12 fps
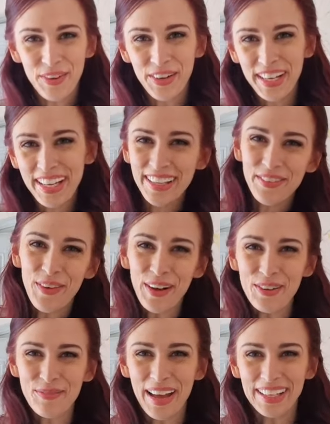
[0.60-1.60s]
morning,
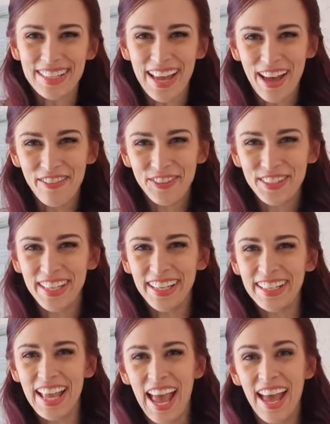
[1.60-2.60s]
welcome back to
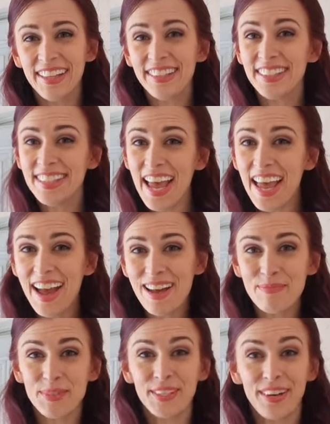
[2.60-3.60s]
Everdeen, and today
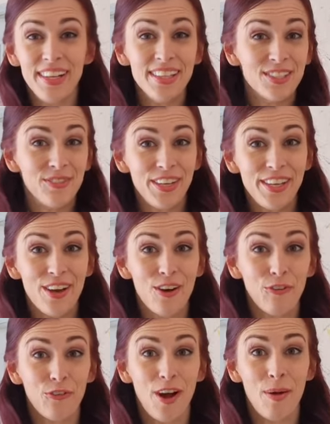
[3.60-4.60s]
I'm starting this
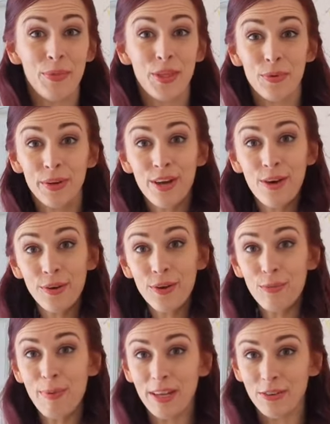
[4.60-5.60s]
video from the
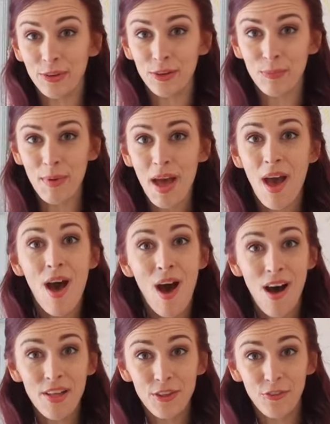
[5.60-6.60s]
Rococo bedroom
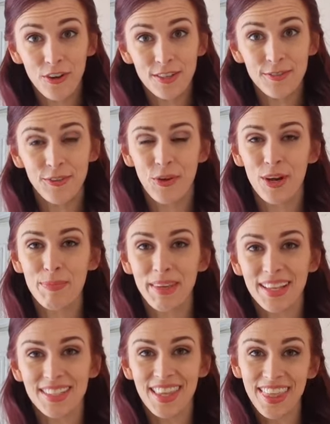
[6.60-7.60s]
on the first floor
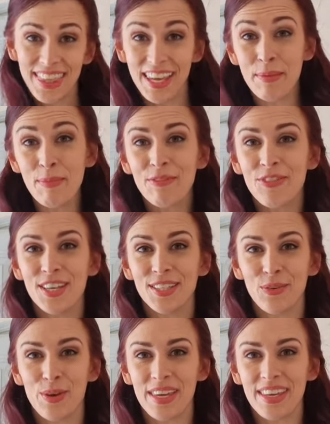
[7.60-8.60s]
because the theme of
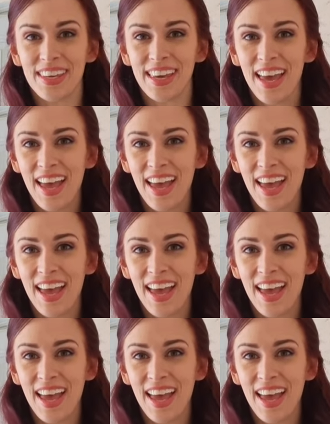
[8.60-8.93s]
this week,